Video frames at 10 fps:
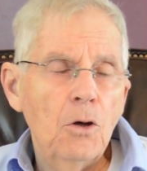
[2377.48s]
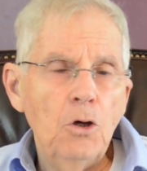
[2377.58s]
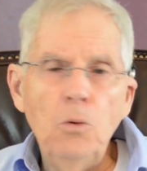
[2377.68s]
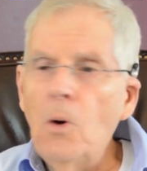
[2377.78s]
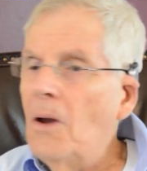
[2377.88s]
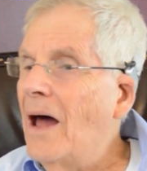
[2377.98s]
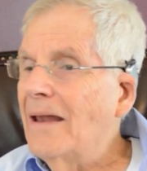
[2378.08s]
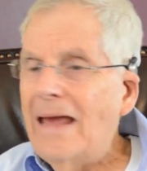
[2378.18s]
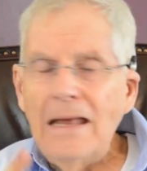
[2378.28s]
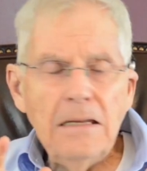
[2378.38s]
You are not
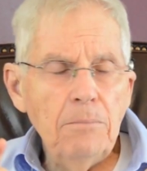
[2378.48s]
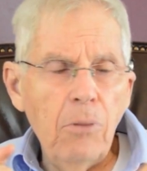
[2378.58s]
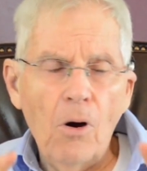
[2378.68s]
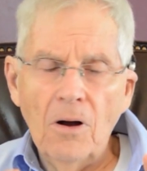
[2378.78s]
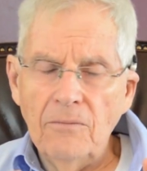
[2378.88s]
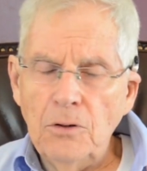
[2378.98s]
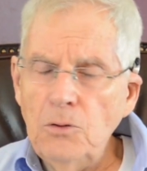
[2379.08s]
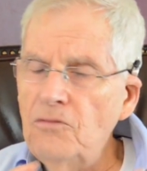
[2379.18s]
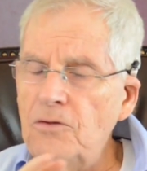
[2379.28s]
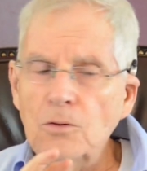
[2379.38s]
any part of it.
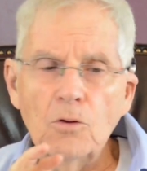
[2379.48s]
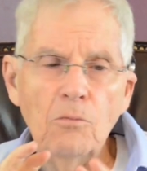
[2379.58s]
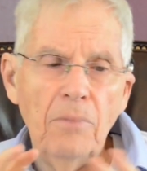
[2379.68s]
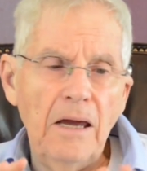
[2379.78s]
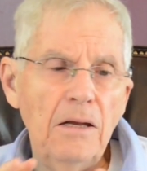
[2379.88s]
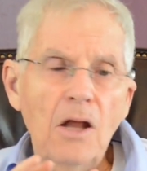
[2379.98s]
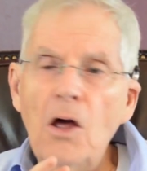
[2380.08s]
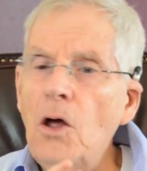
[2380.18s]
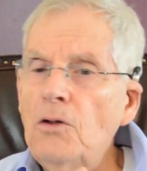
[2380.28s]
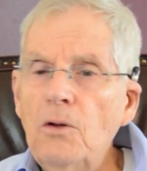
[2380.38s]
You feel no pain.
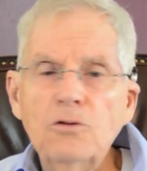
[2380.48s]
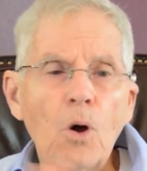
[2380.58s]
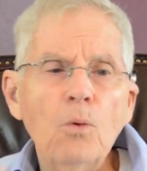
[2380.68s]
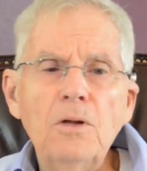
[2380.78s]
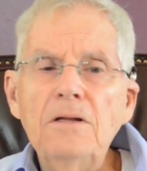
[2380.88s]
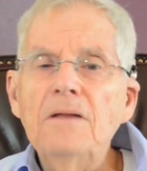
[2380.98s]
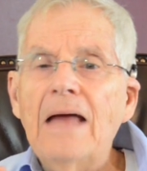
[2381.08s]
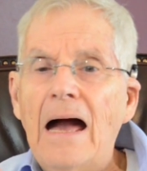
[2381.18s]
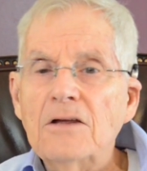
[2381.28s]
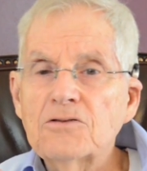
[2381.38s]
You're totally
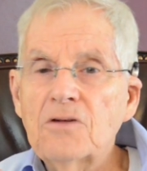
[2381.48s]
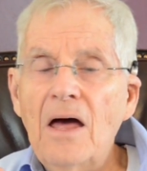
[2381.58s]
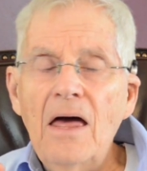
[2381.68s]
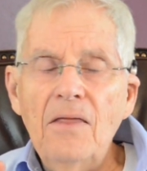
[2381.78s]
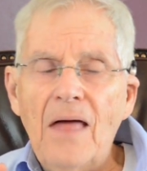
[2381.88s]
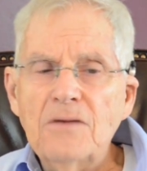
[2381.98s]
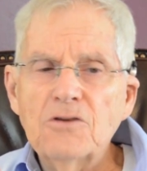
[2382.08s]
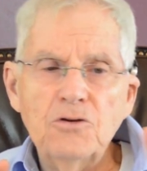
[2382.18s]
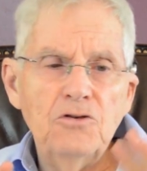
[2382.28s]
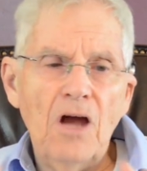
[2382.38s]
detached. That's
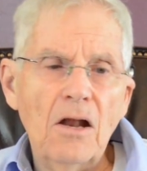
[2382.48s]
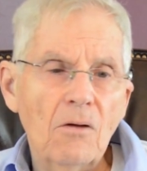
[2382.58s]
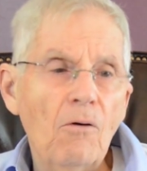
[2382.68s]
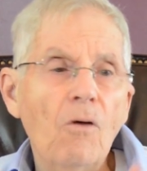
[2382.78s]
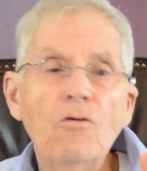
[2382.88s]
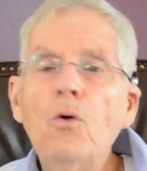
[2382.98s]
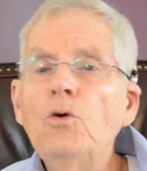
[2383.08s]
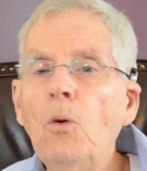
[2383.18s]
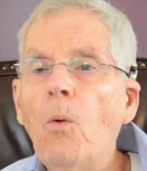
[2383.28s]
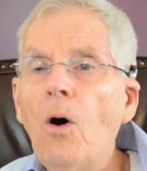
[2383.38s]
a shadow of who
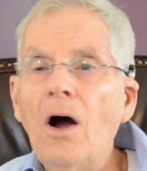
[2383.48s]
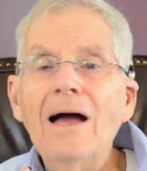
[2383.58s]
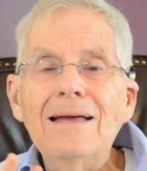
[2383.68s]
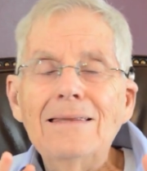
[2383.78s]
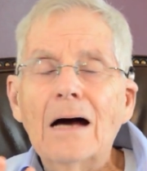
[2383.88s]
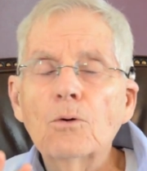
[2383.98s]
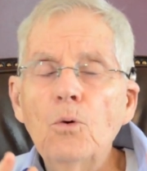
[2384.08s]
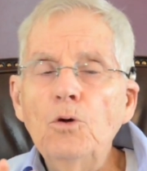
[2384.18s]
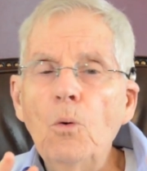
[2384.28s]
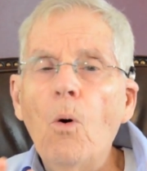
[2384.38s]
you are, not
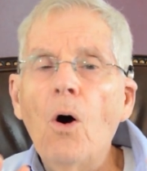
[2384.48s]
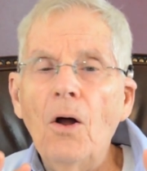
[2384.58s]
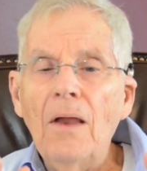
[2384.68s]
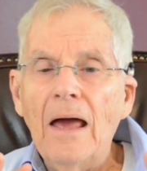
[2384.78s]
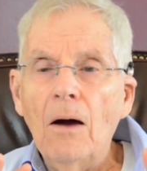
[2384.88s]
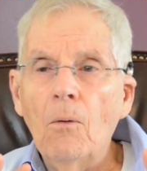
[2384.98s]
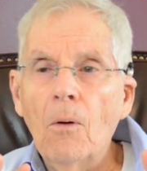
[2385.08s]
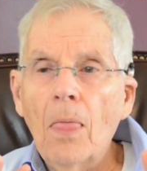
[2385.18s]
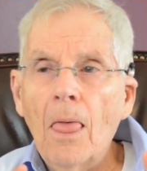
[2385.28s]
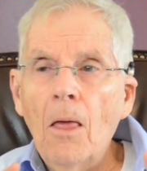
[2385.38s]
who you are now.
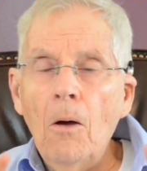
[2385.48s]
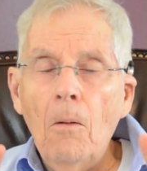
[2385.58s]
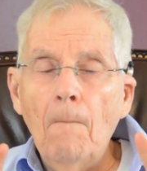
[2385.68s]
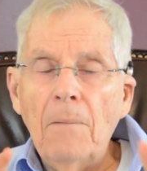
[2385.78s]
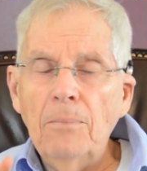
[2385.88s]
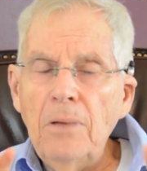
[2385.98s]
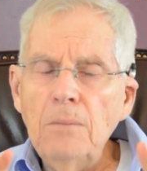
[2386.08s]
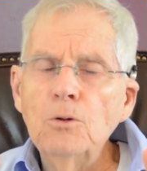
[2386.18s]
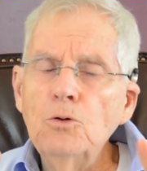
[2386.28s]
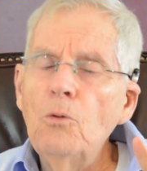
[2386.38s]
But
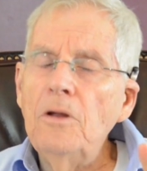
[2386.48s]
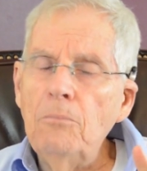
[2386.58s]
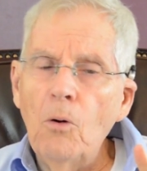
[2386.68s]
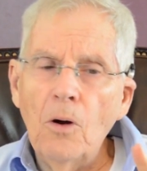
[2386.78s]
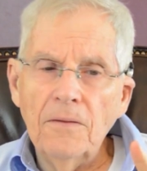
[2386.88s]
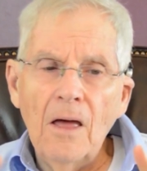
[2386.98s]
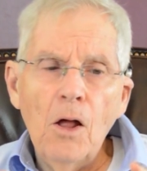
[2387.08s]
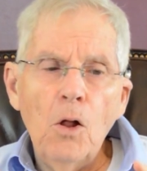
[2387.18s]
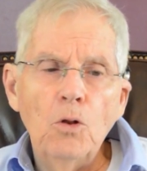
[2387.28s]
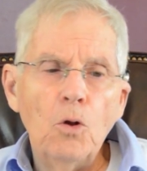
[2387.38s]
people do report
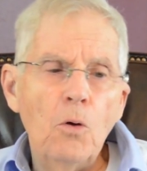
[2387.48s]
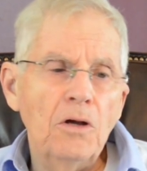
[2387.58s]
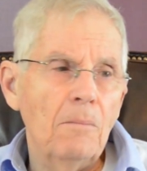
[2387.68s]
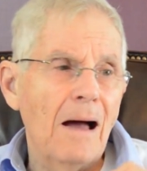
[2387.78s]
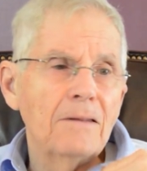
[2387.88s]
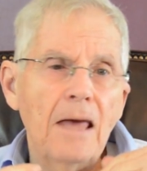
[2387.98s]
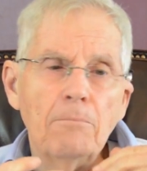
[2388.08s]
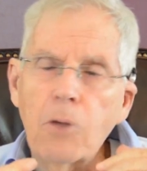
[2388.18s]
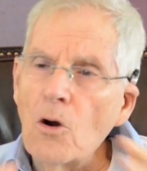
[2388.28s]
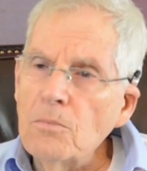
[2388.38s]
learning about their
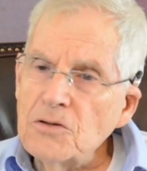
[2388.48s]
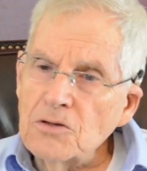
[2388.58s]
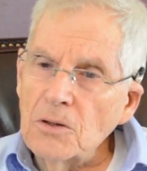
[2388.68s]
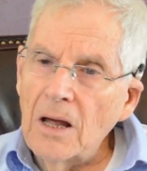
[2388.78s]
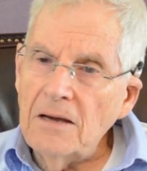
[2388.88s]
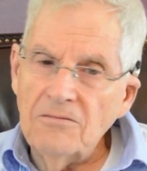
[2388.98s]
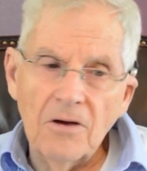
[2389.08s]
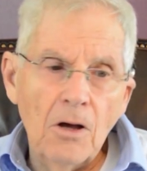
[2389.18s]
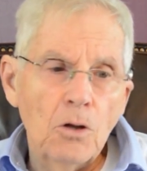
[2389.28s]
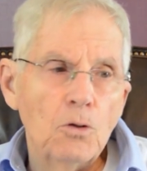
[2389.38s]
purpose in life,
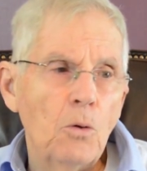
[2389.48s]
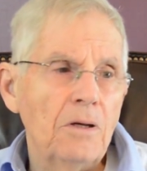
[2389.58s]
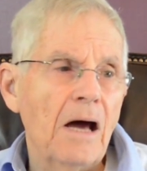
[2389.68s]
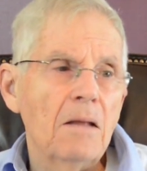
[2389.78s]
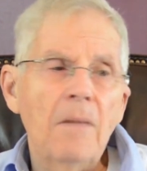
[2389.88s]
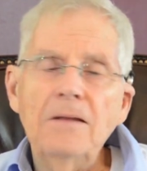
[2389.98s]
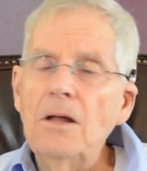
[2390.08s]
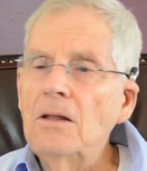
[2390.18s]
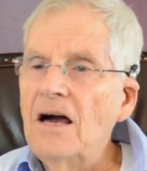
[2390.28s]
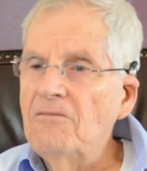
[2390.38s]
learning how to make
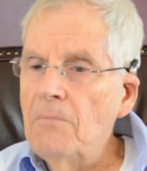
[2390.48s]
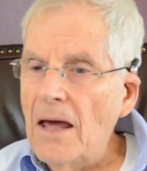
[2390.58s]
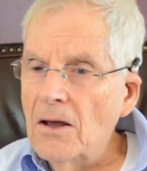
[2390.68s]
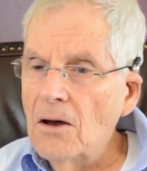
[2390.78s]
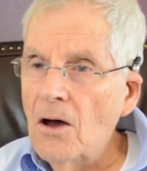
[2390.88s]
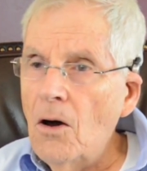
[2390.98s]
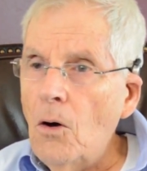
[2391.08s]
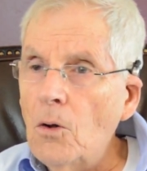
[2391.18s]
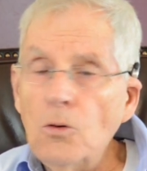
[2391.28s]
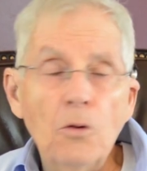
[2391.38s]
their life better,
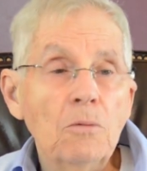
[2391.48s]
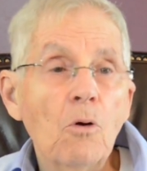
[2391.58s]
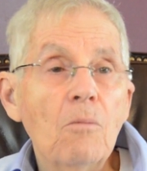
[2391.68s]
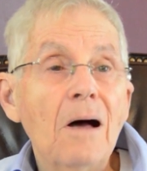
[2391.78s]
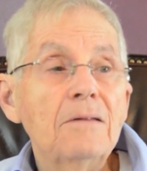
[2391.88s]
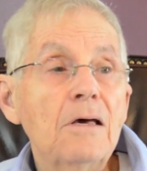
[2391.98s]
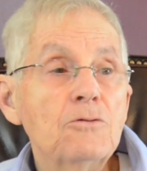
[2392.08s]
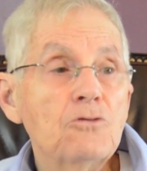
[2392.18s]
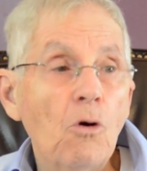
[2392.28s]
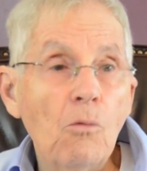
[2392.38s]
learning more about their
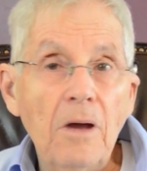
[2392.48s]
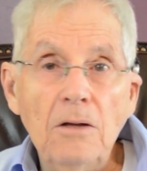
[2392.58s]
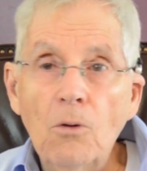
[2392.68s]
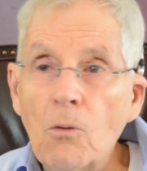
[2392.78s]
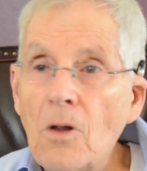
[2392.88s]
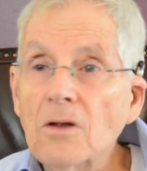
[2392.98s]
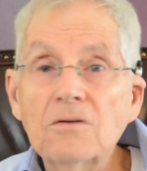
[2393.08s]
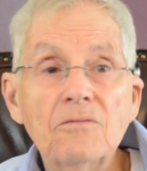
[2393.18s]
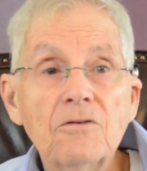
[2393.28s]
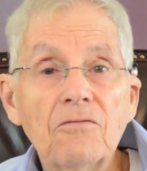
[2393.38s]
soulmate or
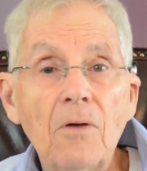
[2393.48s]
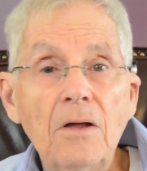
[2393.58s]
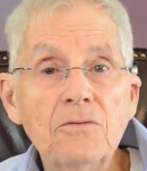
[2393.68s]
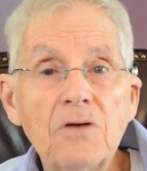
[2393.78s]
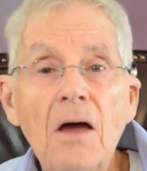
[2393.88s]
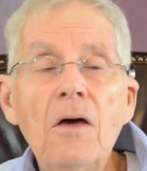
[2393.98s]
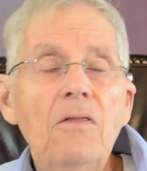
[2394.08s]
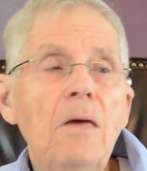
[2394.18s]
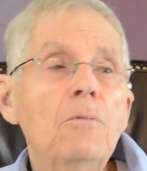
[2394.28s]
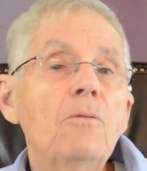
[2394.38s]
relatives or friends
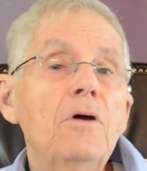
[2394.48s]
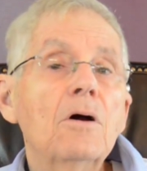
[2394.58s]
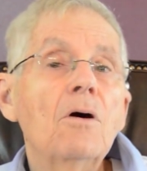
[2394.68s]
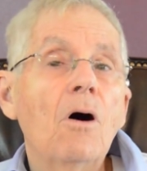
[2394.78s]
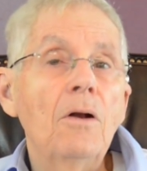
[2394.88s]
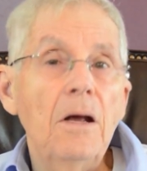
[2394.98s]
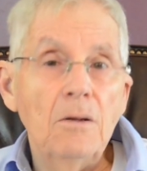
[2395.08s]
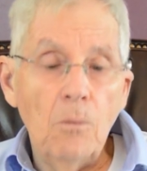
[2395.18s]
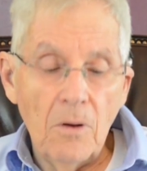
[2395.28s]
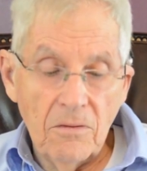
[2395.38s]
they've been
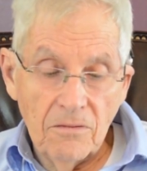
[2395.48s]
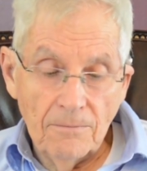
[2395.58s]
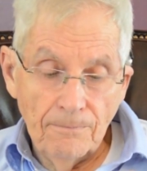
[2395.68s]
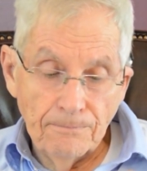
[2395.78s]
reincarnated with.